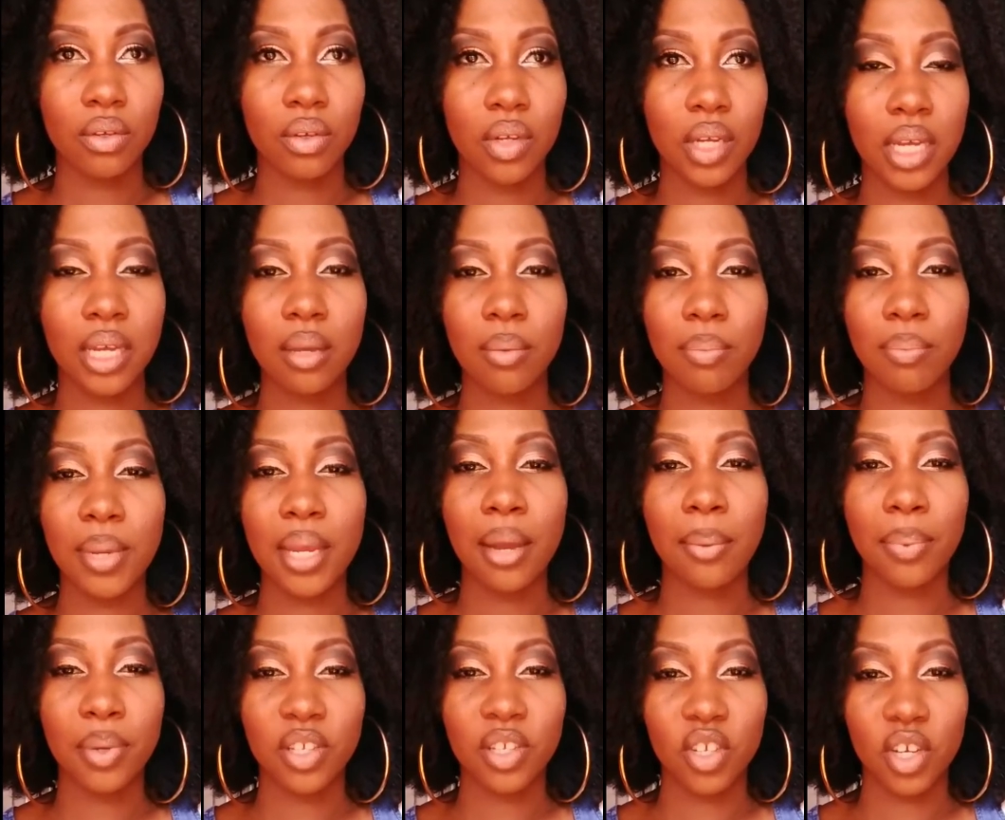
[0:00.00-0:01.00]
he could be a
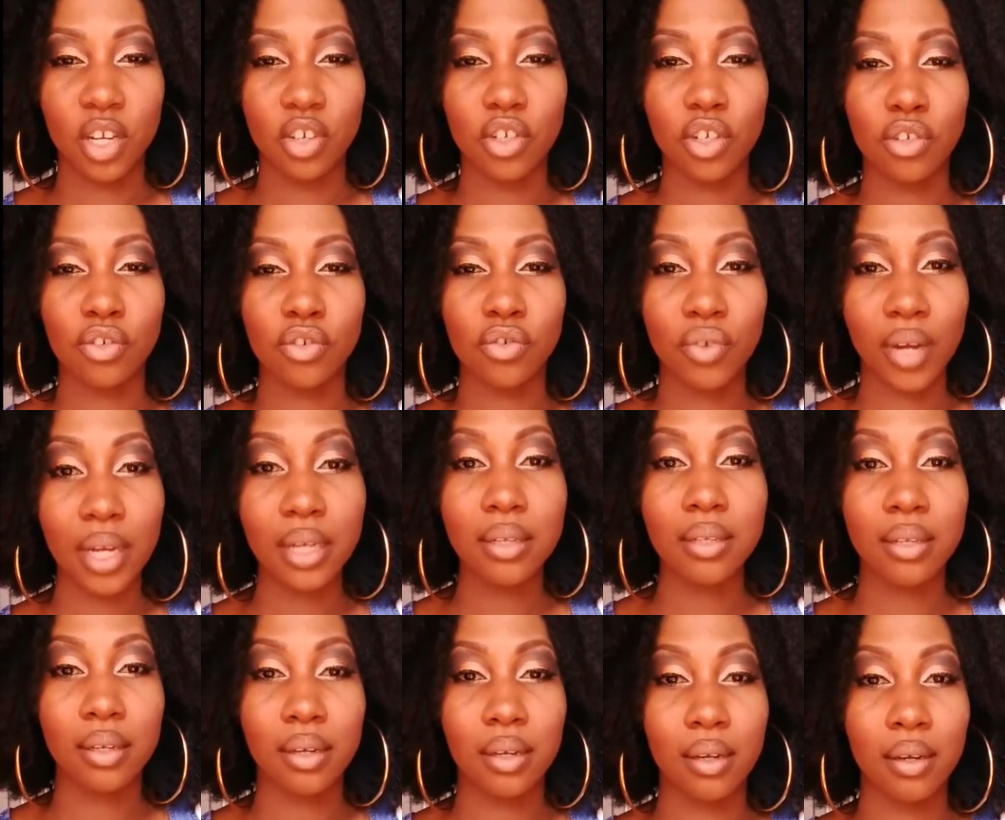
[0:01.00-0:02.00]
potential threat
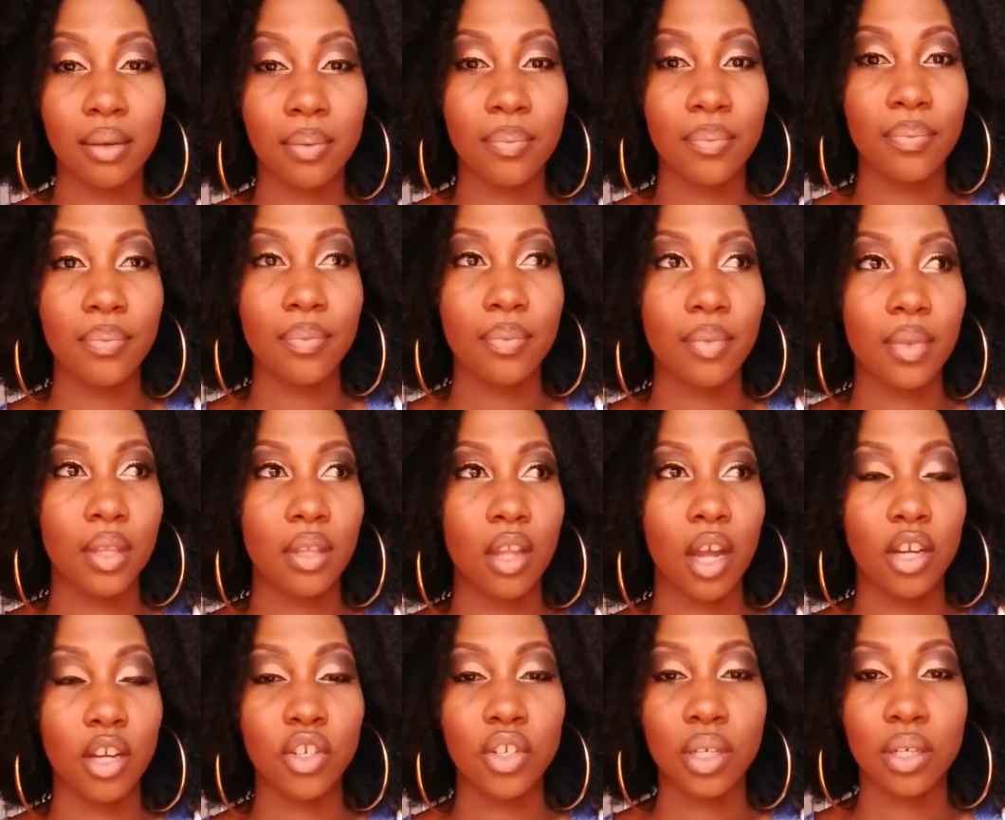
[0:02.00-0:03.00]
to
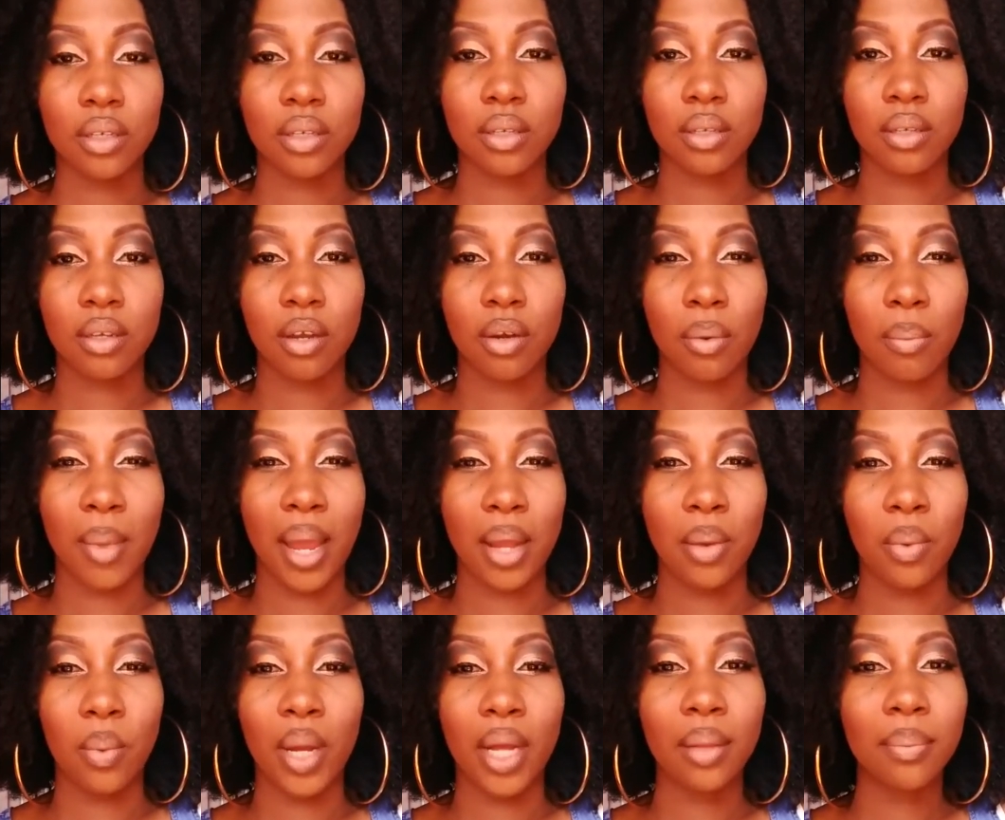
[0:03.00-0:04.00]
not just you know my
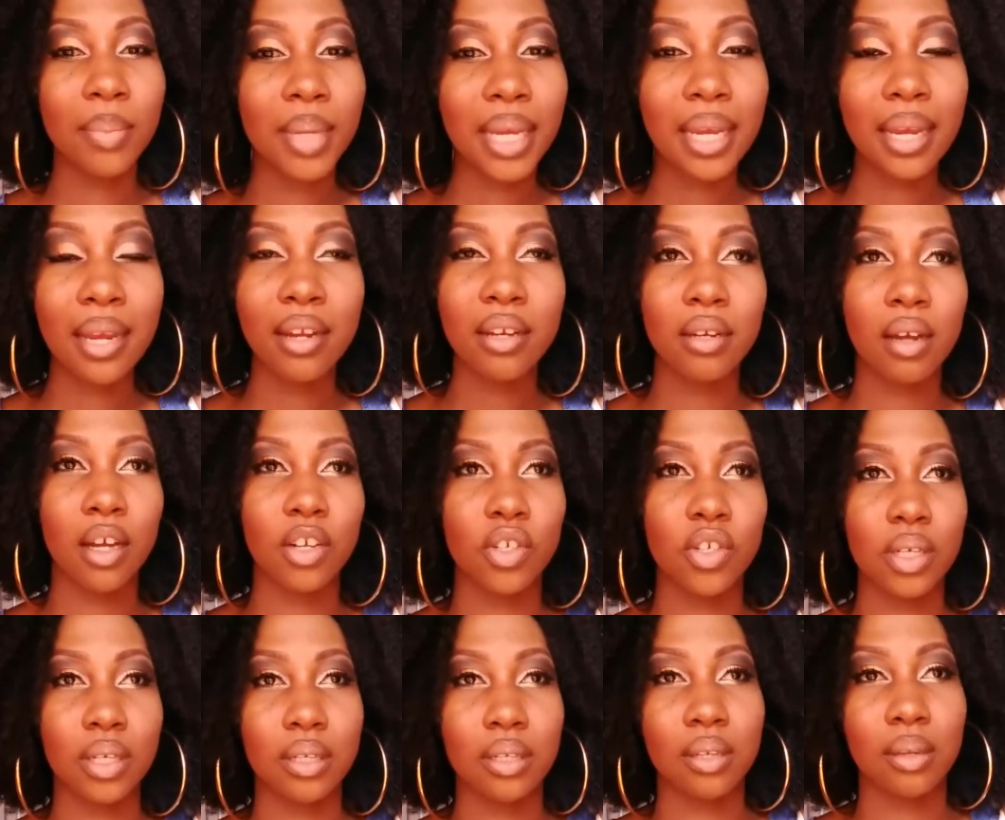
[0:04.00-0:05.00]
well-being not
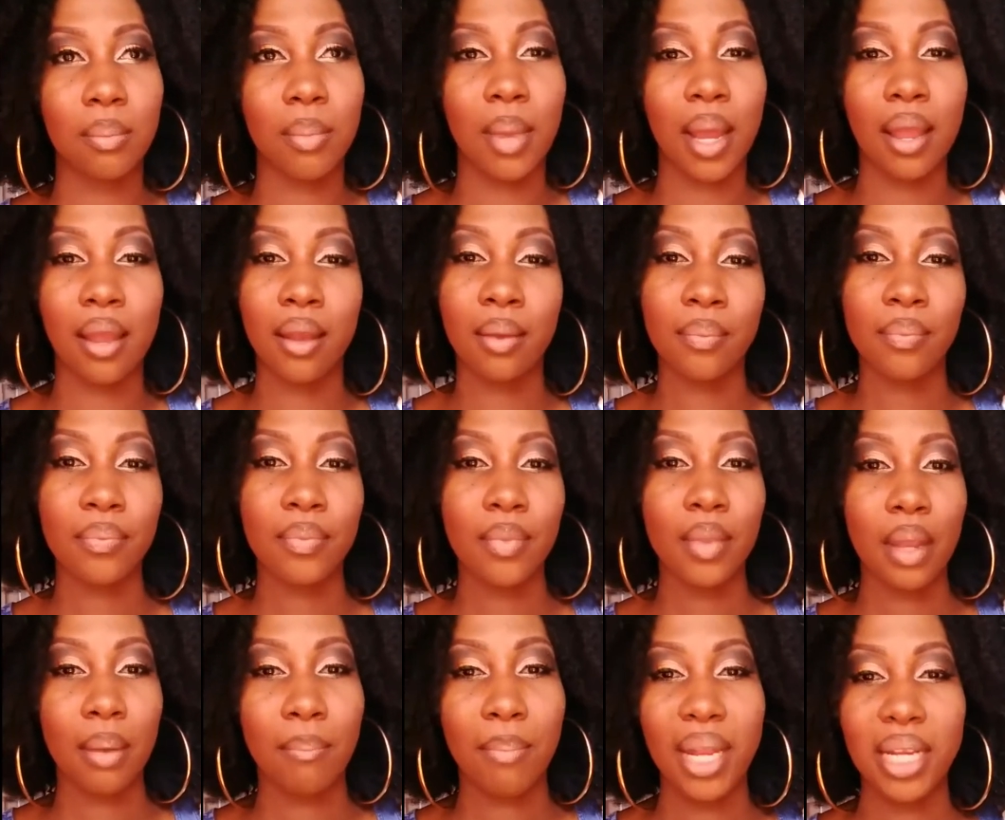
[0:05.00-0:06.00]
just my
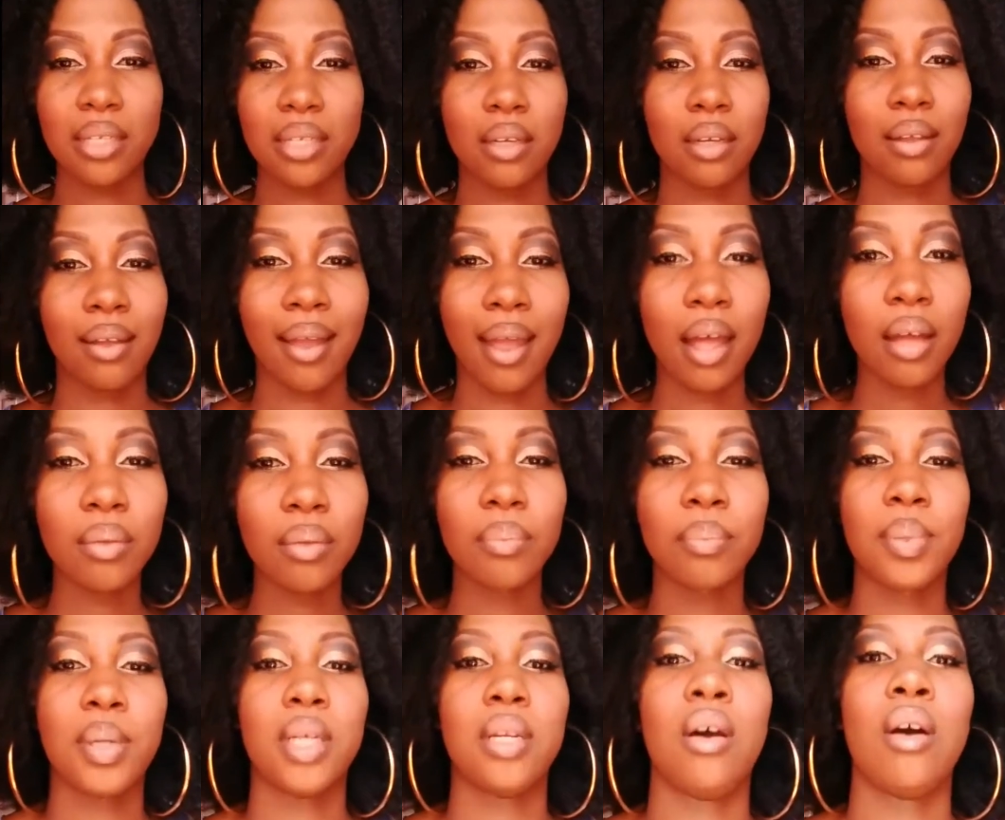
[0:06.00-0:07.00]
mental health
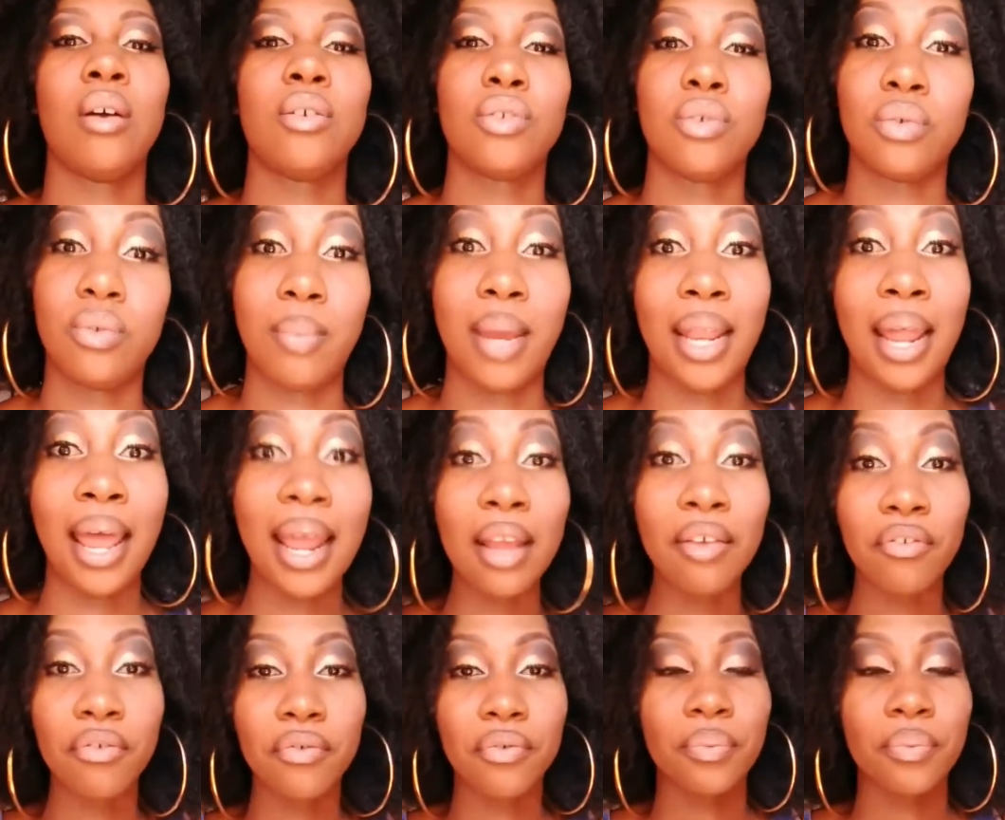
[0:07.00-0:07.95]
but also to my life